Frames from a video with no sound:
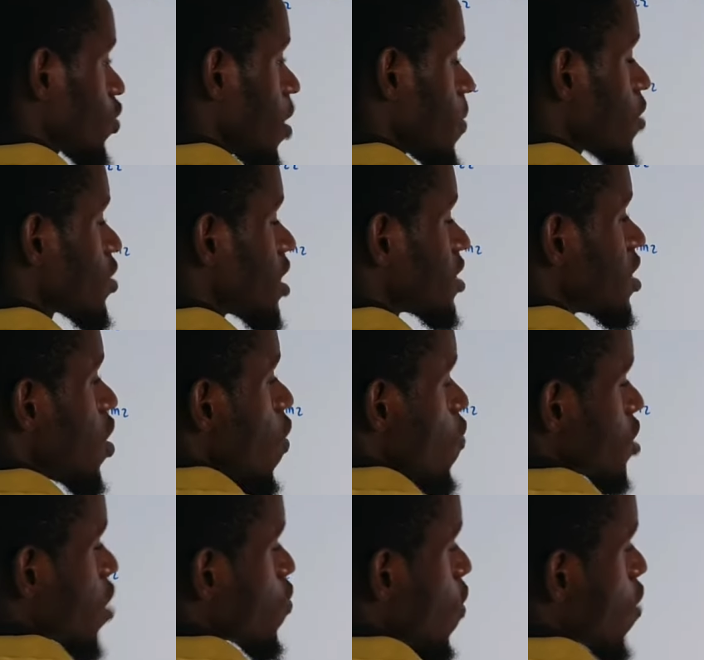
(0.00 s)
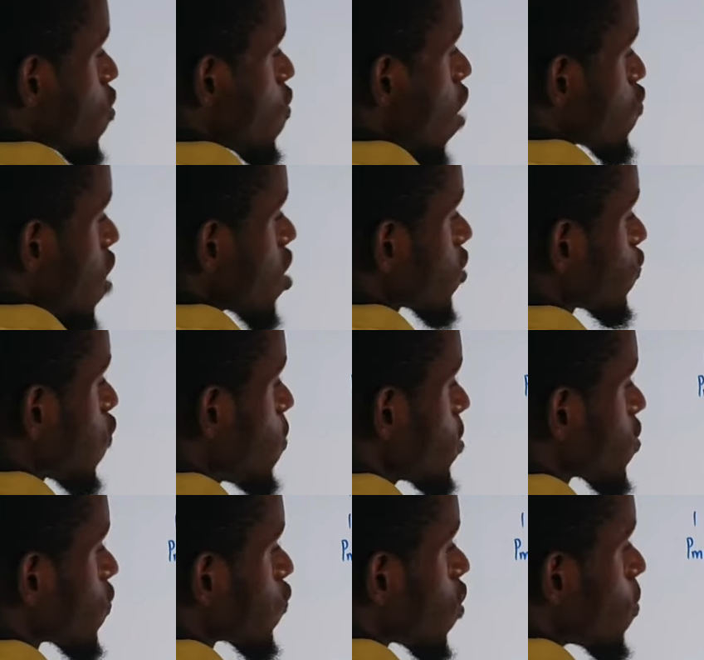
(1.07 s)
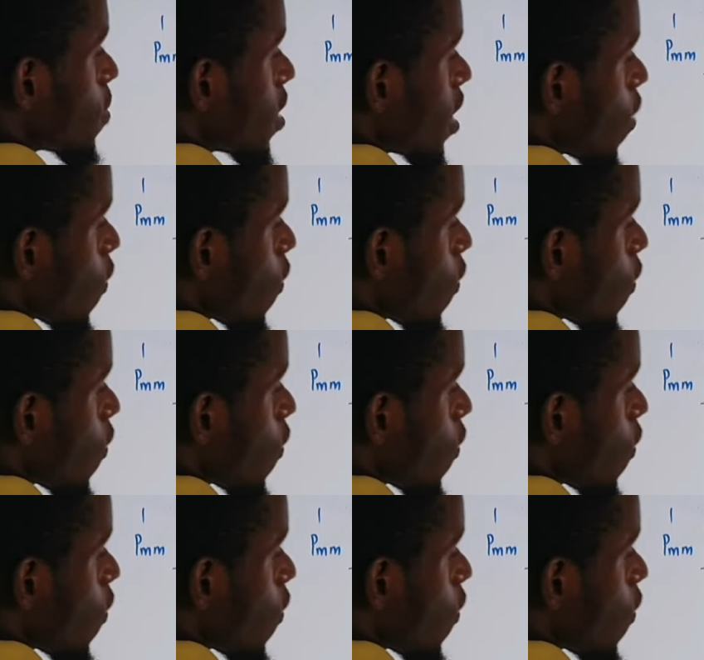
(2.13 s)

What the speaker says: talking about that we are transforming from